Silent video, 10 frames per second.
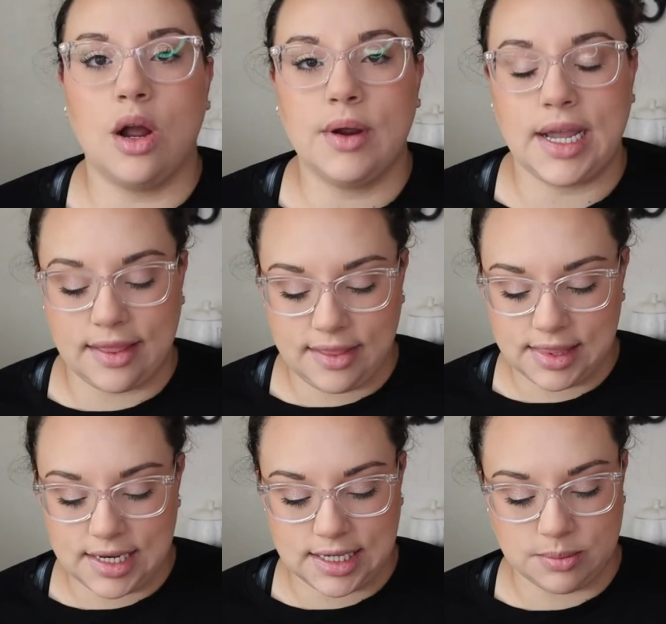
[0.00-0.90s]
All right, I
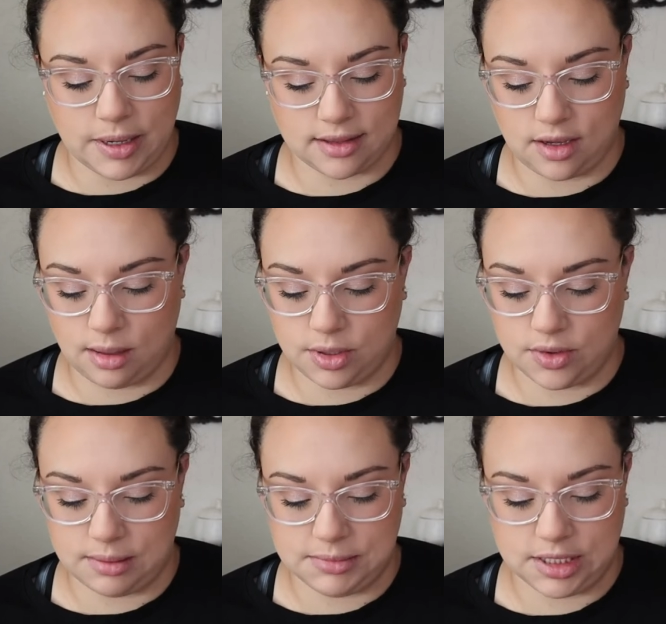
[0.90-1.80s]
think the next bath combo
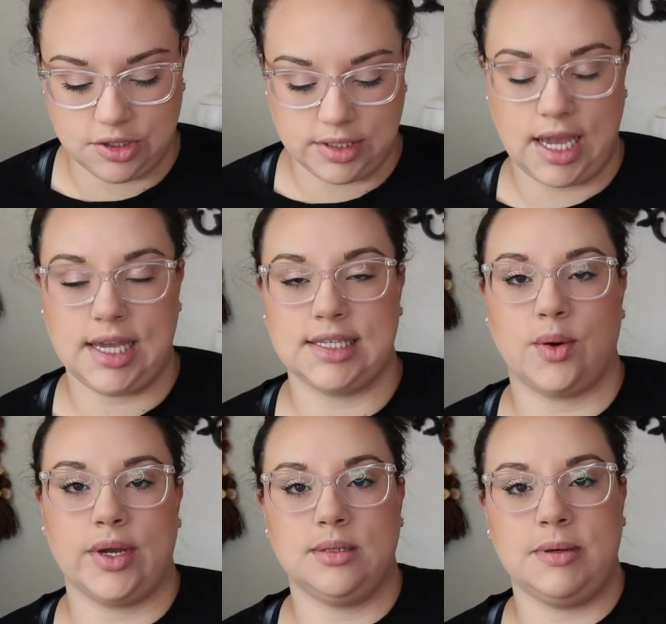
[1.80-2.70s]
that I'm gonna create is
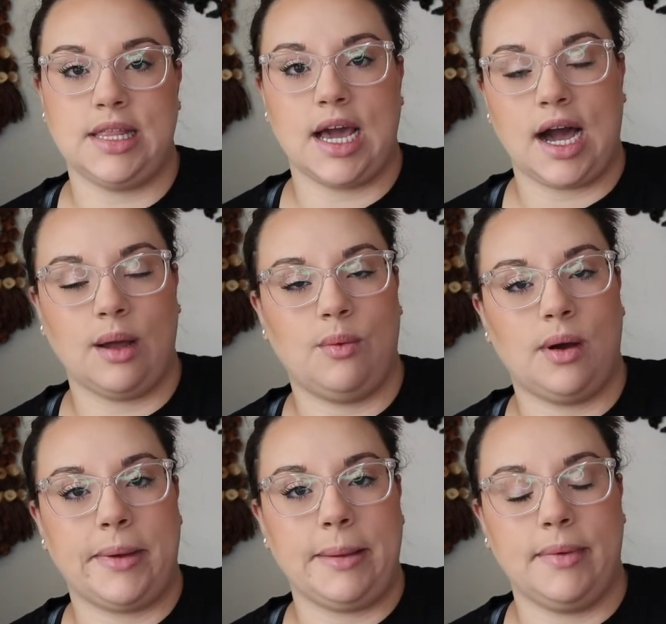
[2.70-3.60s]
going to be the I
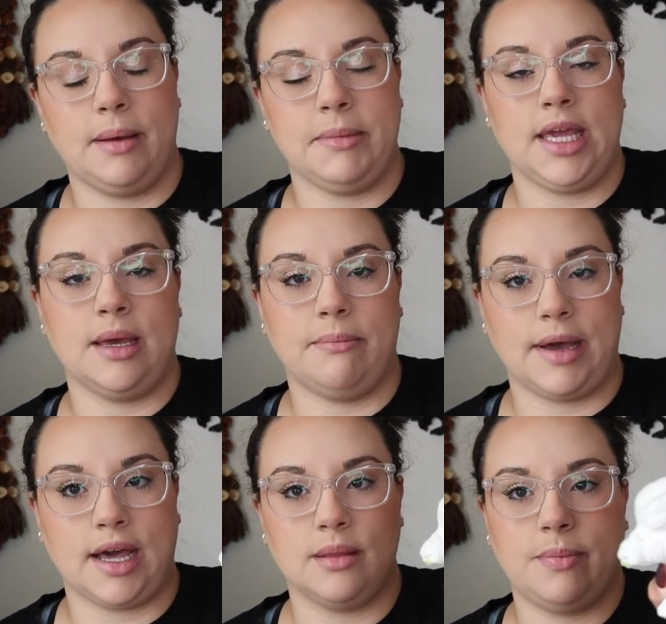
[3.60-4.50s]
Want My Mummy bath